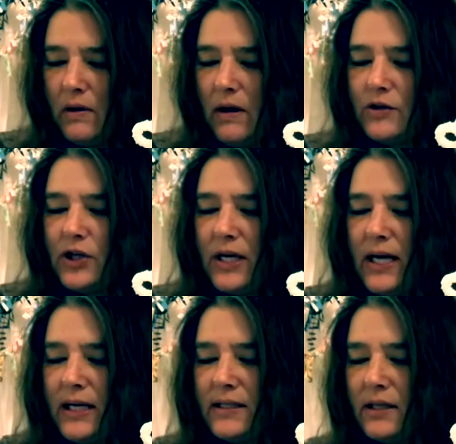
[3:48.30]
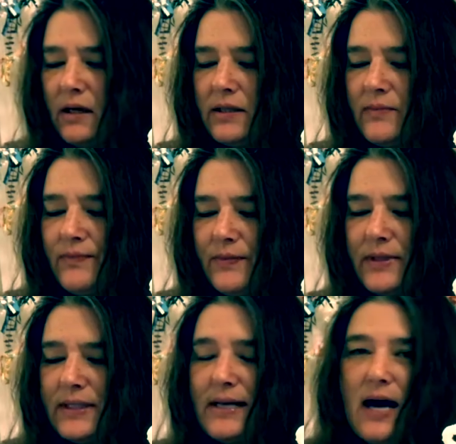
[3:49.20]
she needs some
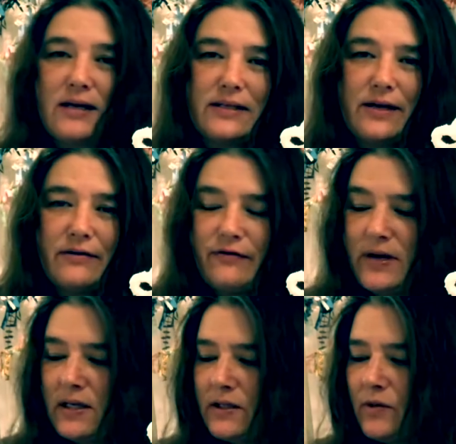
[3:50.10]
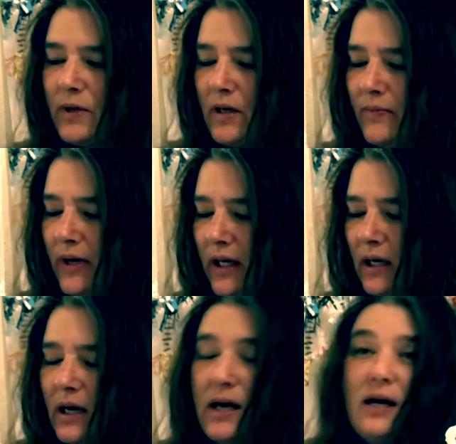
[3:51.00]
socks on her feet. So I'm going to put
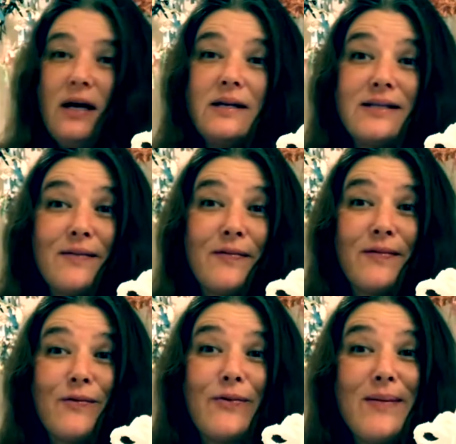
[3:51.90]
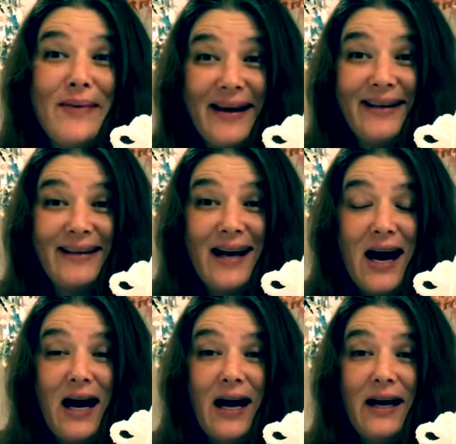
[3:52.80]
some ribbon
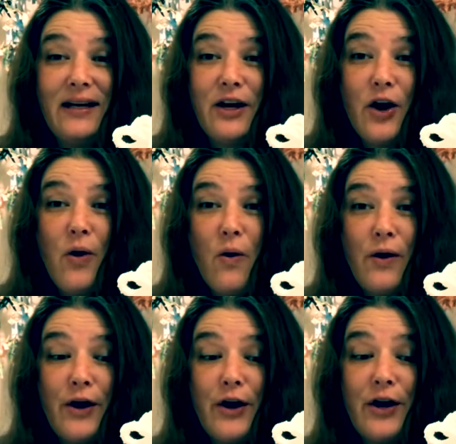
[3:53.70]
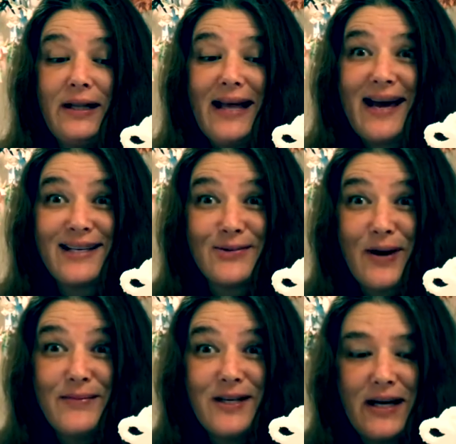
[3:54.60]
on her legs when
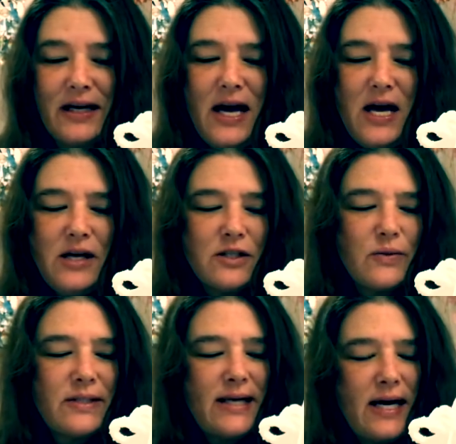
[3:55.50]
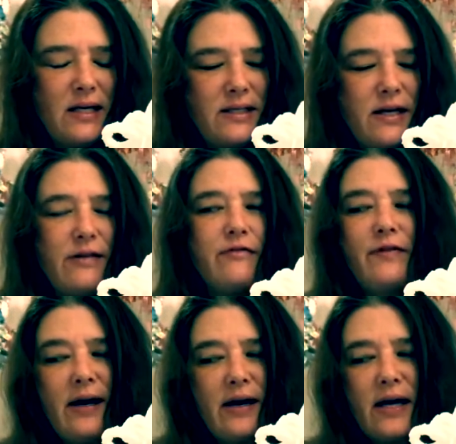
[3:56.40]
I'm done. So we'll say, Dear
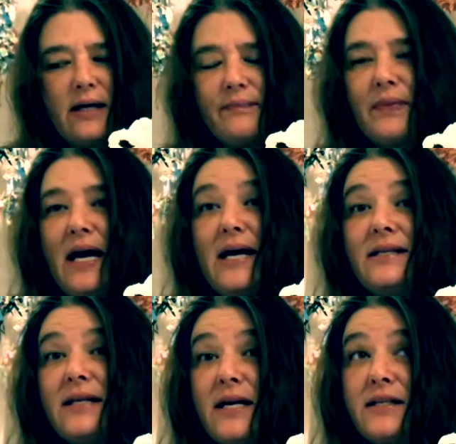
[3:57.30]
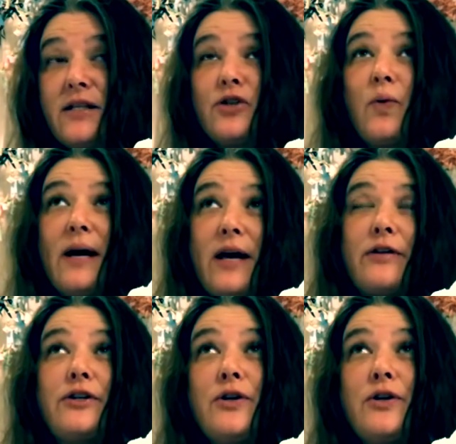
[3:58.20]
Fairy, today's the 20th,